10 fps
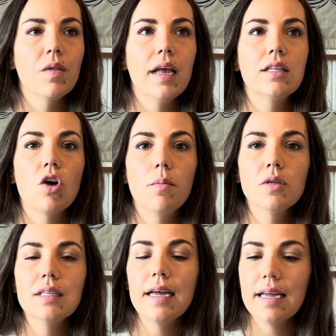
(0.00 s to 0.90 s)
It's
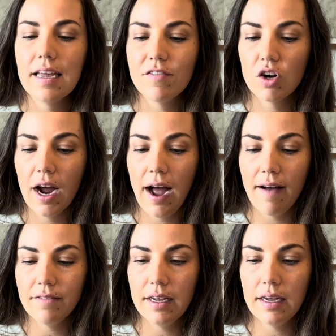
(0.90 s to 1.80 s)
almost like if you're
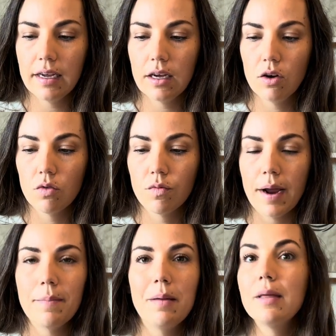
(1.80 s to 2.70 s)
having,
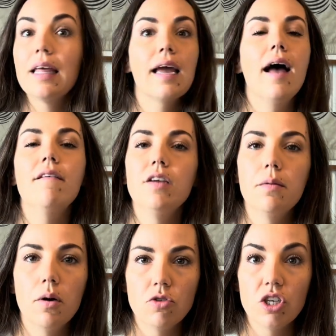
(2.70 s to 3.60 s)
right, maybe like a heavy
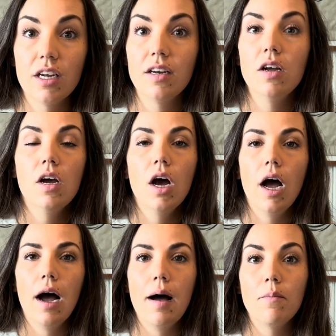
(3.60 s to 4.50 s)
emotion,
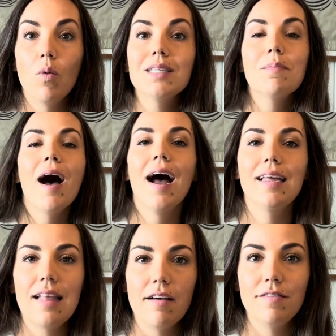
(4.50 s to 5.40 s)
what's
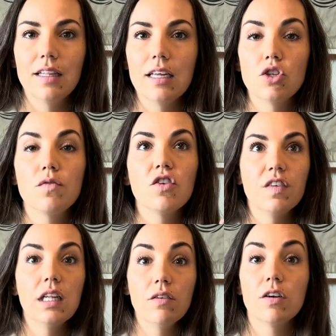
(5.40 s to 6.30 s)
behind that feeling? So if you're
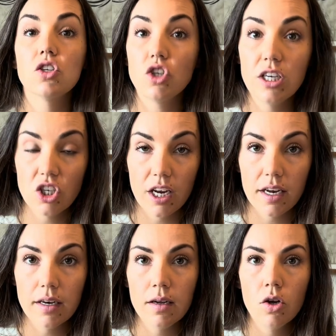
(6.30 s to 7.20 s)
feeling
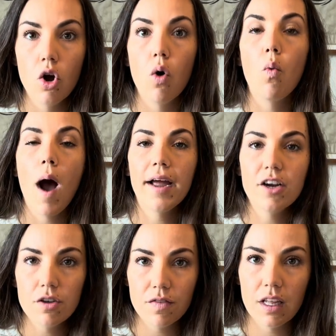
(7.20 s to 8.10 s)
frustration, why are
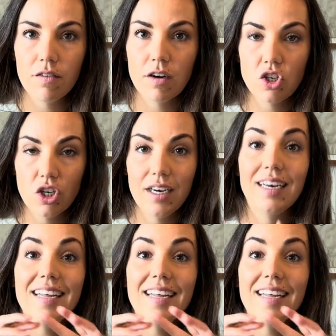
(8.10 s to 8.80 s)
you feeling frustrated?